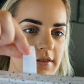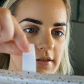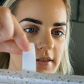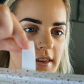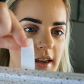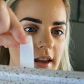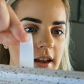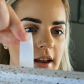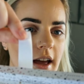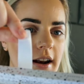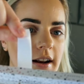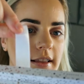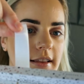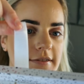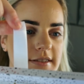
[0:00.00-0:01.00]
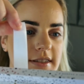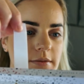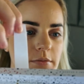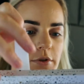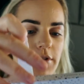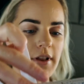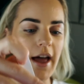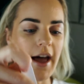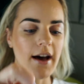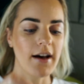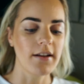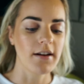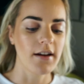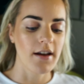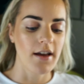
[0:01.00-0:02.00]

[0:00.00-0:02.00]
little thing and it lifts them all out,